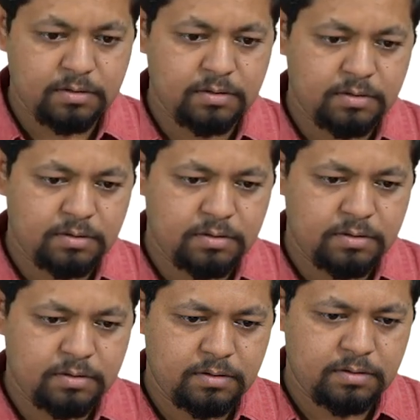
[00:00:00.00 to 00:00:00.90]

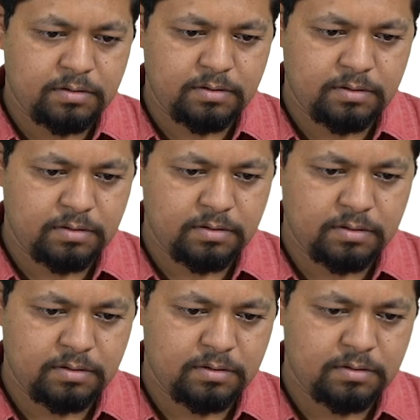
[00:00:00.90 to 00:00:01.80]

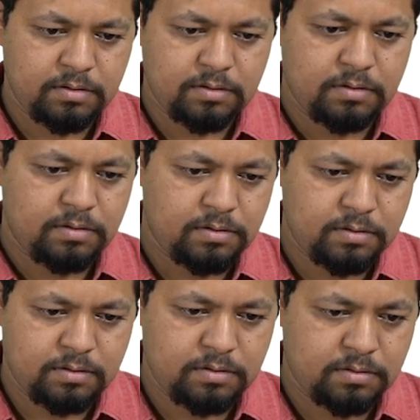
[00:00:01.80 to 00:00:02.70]

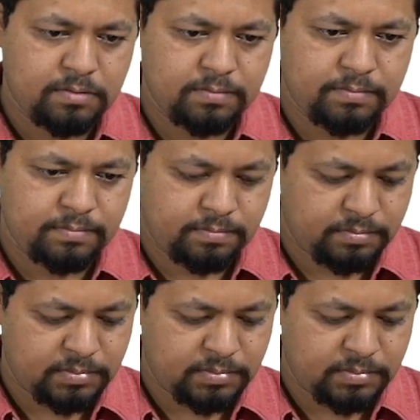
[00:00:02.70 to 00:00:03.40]
[no speech]